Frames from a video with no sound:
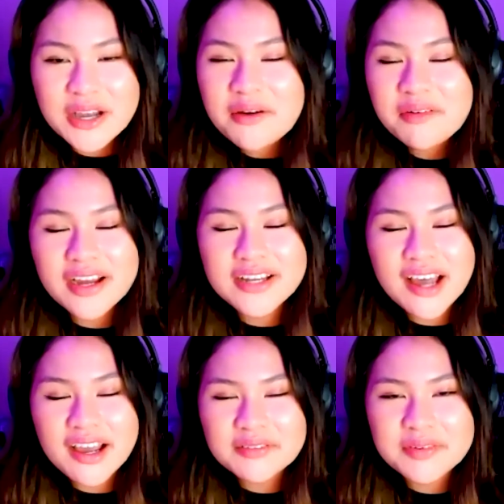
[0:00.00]
where I
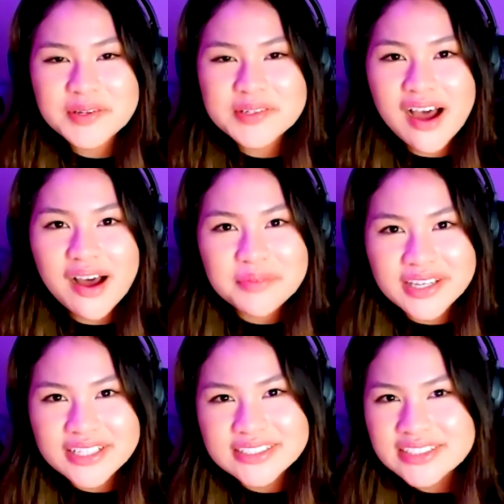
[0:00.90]
talk about
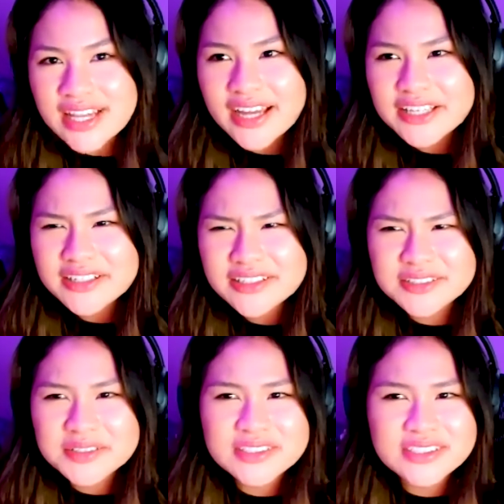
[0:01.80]
topics that young
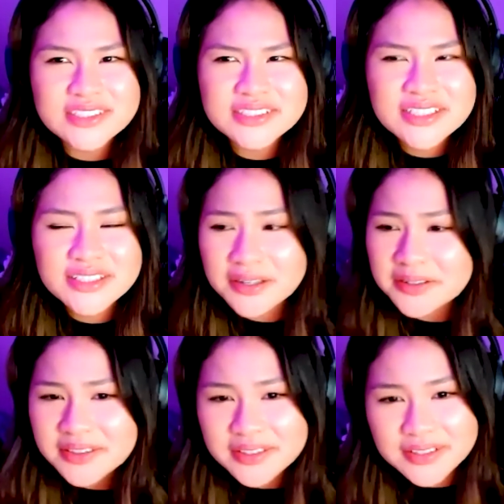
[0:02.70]
adults
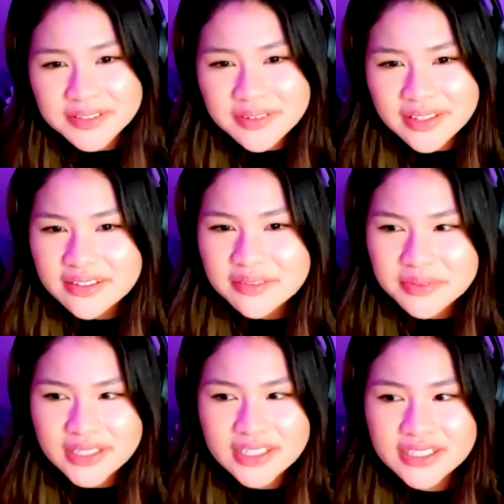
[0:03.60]
go through, whether it
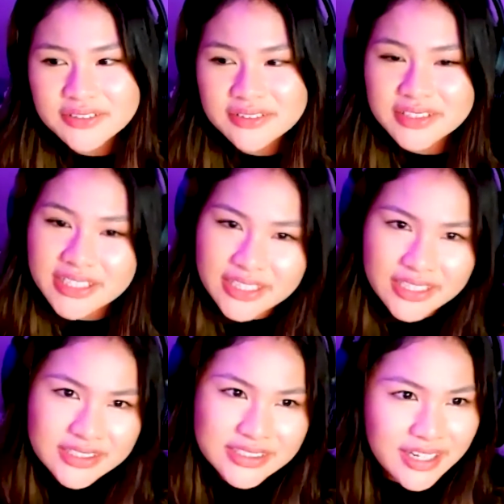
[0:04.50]
be
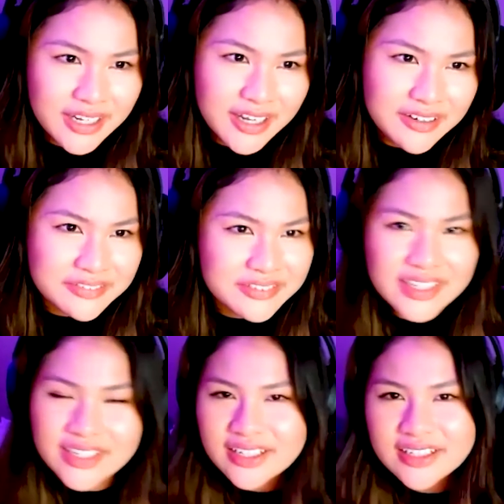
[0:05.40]
career stuff,
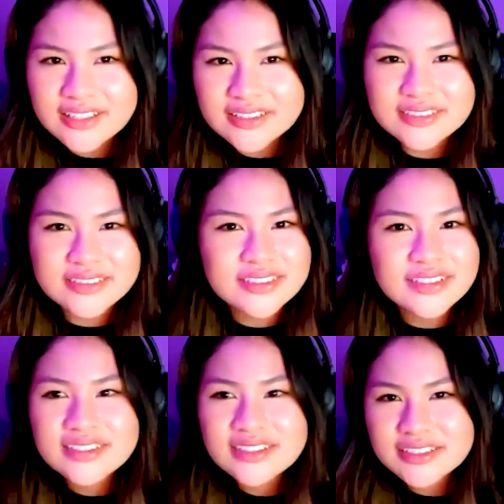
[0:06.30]
because
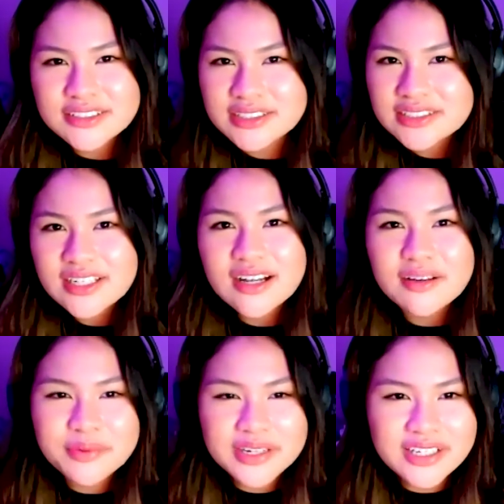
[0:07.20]
as you can tell,
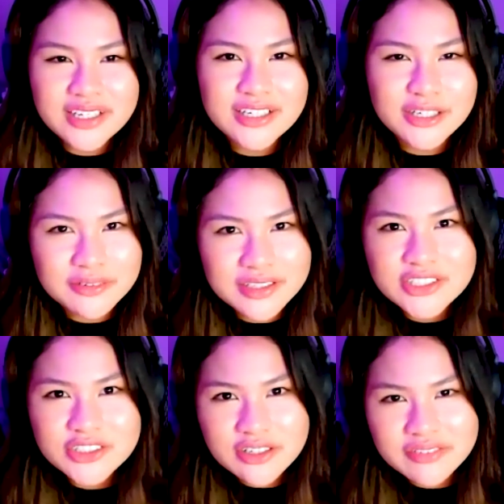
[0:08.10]
pretty
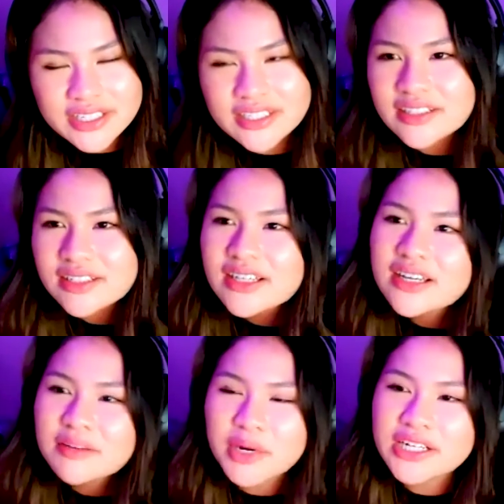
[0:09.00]
career-driven
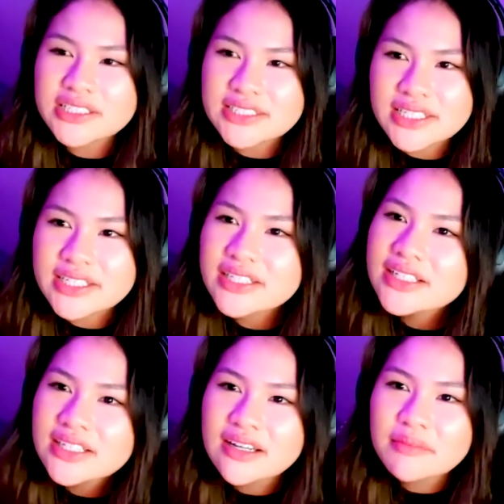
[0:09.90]
person,
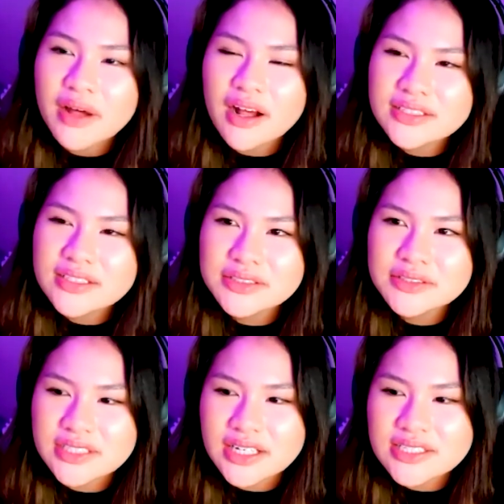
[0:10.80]
but also
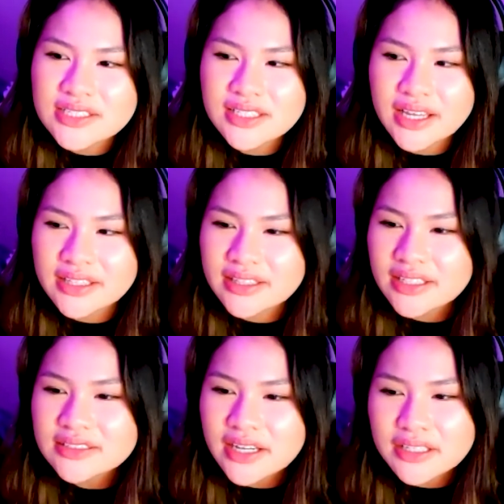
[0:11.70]
just like
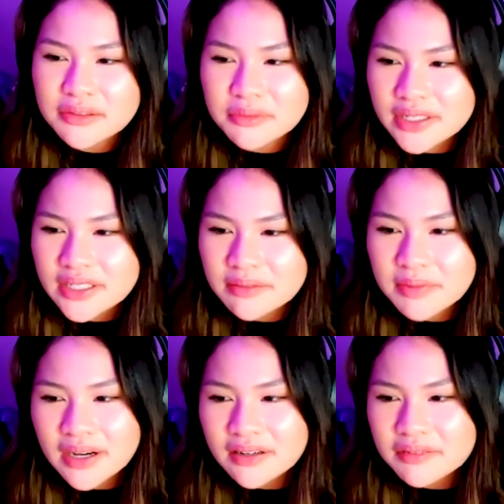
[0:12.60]
things that you worry
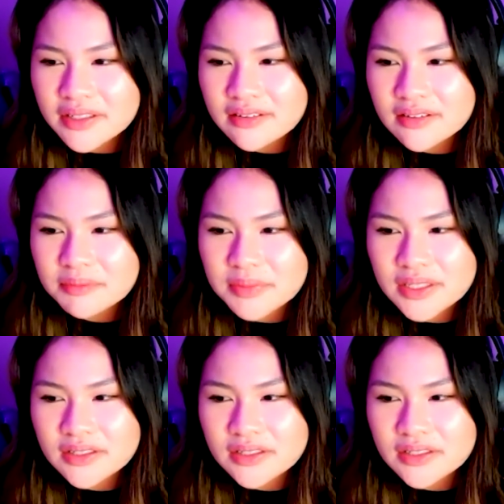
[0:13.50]
about, whether it be your